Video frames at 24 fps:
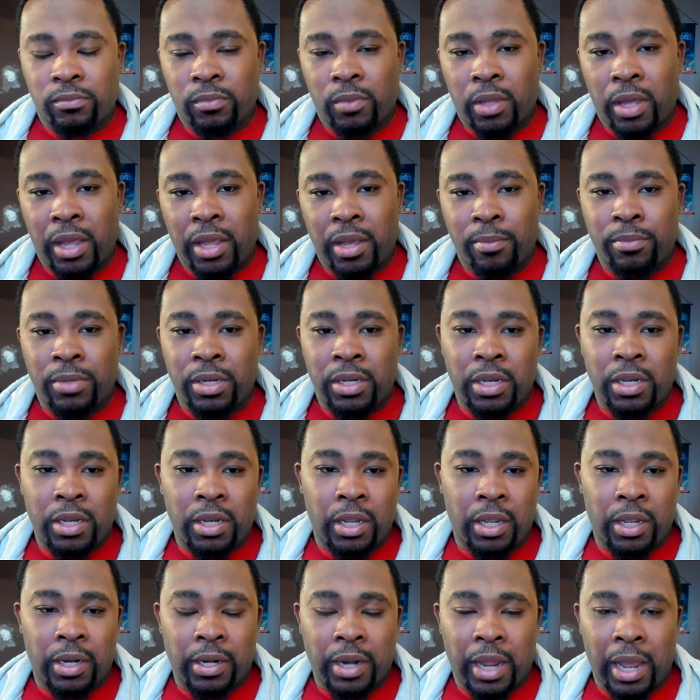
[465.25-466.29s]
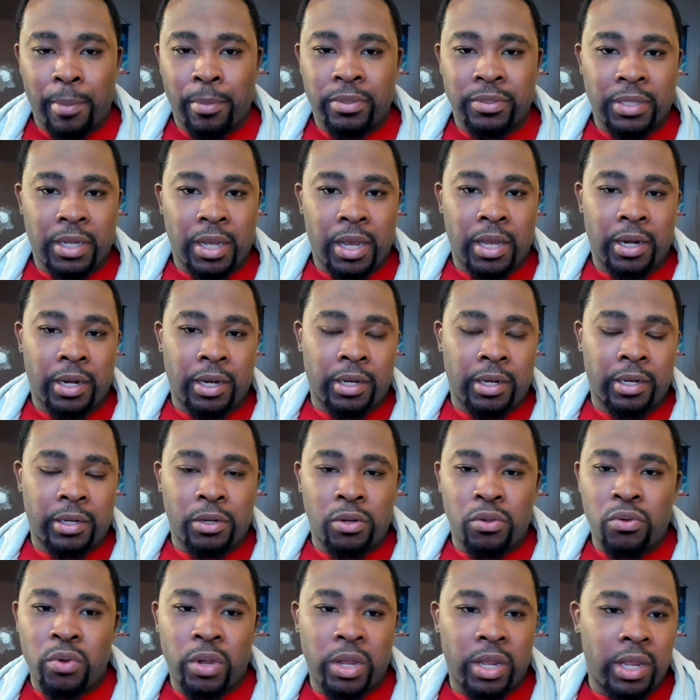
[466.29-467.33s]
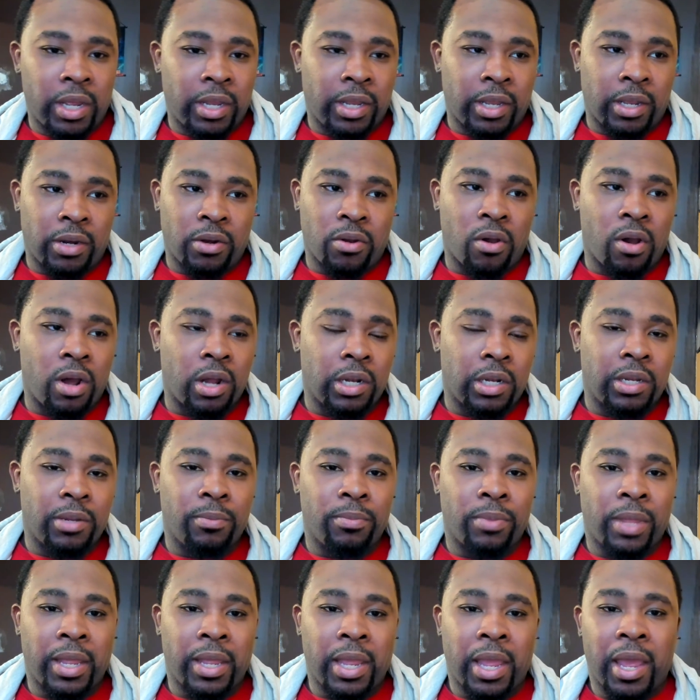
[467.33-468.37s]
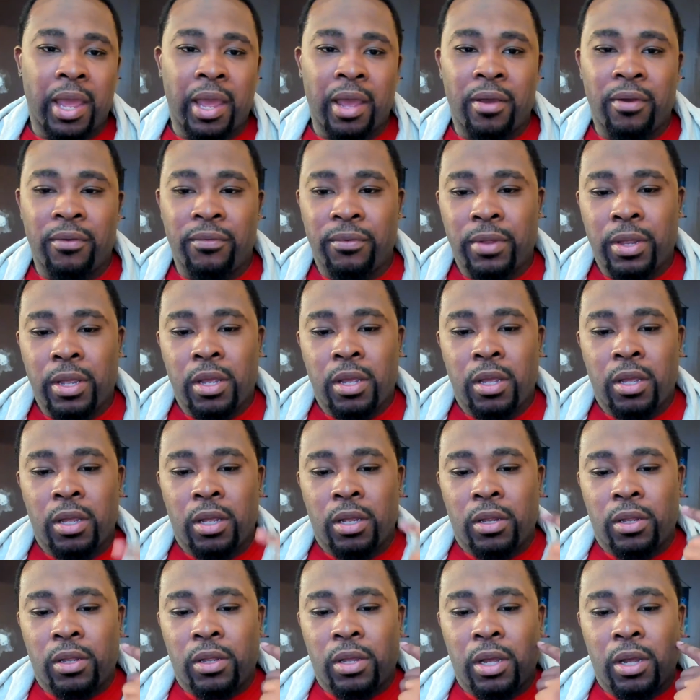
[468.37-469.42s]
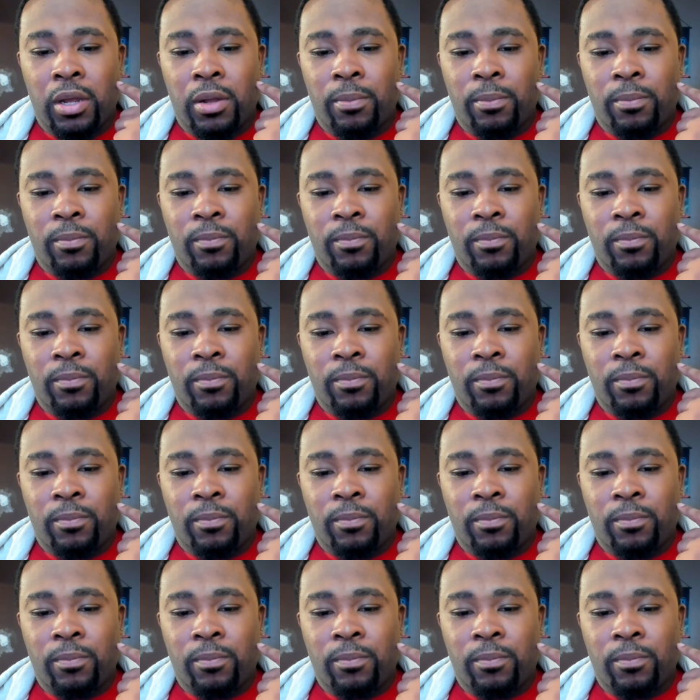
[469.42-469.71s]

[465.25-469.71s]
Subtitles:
AMD and Amazon and Newegg and all of them, they have a